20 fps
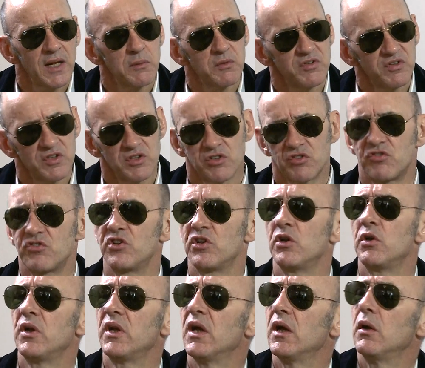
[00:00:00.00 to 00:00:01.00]
He was in the
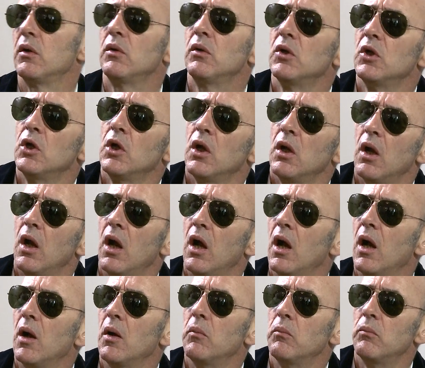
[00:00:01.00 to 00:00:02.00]
studio,
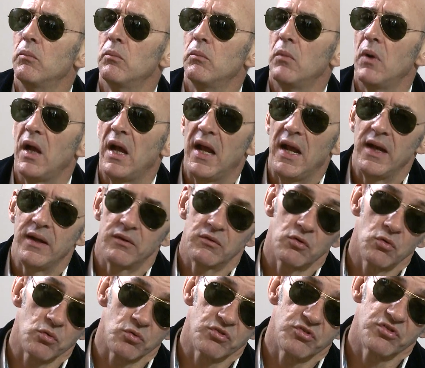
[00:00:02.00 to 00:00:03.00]
and of
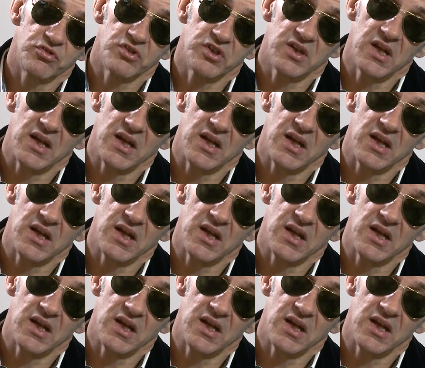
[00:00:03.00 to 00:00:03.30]
course